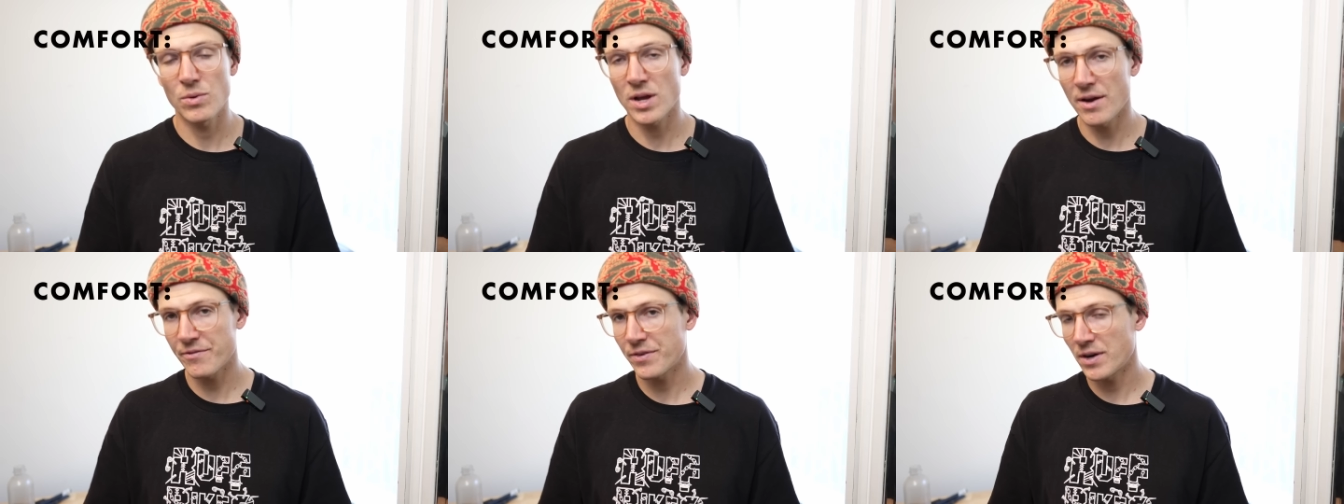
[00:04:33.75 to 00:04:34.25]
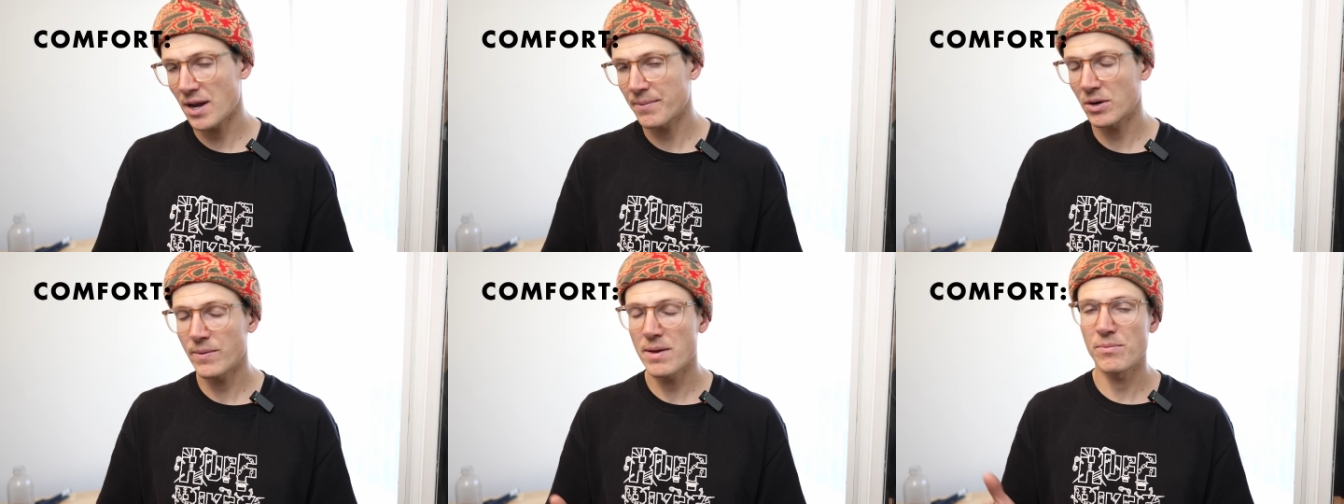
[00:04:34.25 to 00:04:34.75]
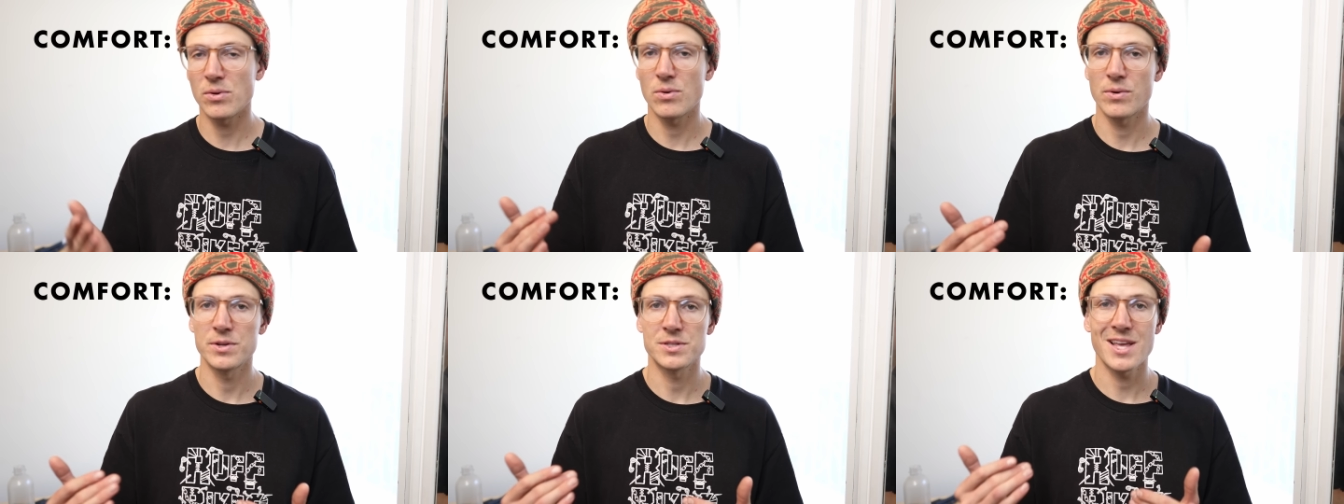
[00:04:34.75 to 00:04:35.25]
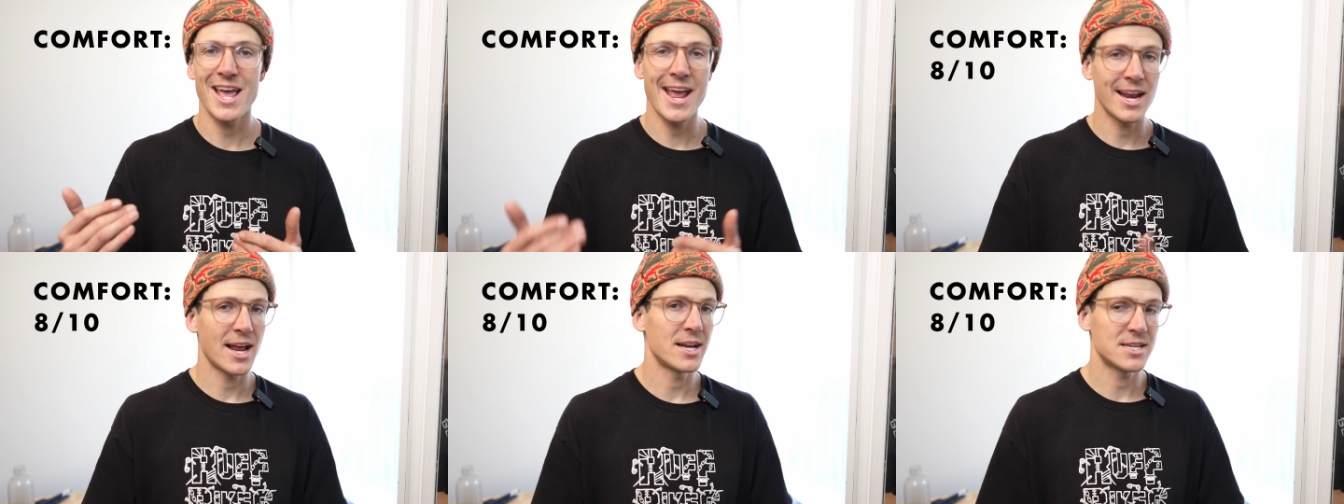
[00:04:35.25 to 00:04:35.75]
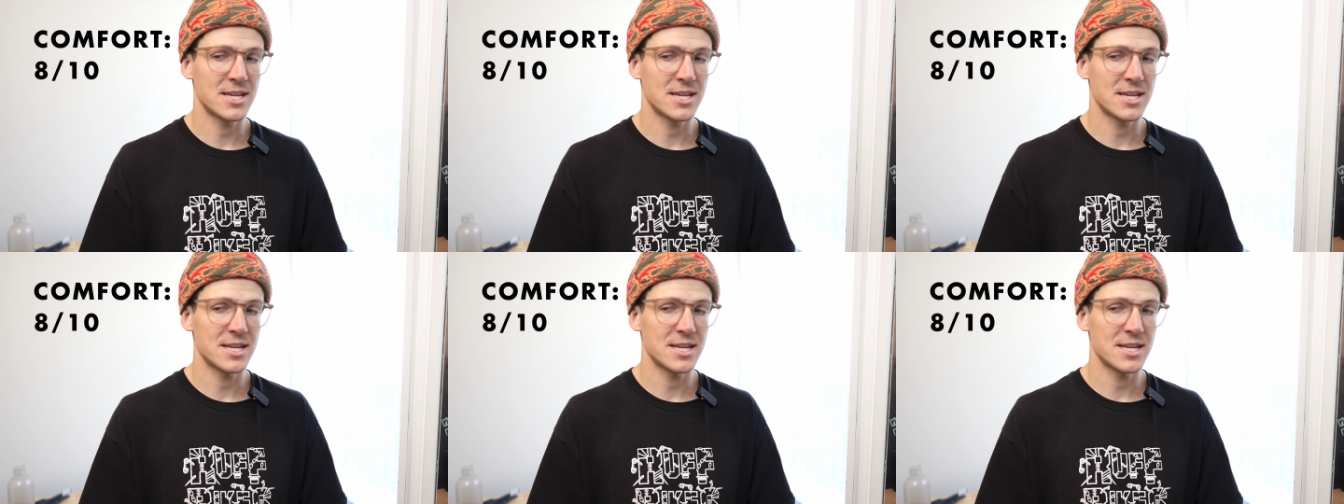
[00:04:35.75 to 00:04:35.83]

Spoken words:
Comfort, I'm gonna rate BULLHORNs 8 out of